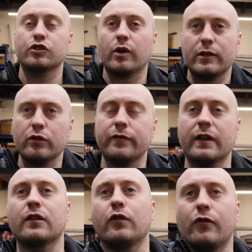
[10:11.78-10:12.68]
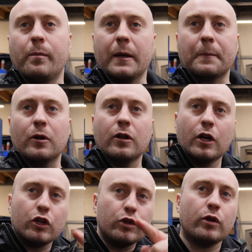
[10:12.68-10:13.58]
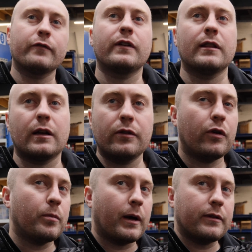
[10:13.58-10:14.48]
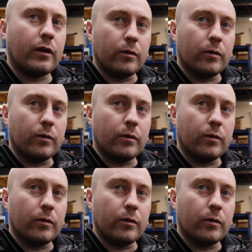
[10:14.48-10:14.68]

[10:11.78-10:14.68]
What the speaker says: I do think of other people. You don't think that I do, but I do.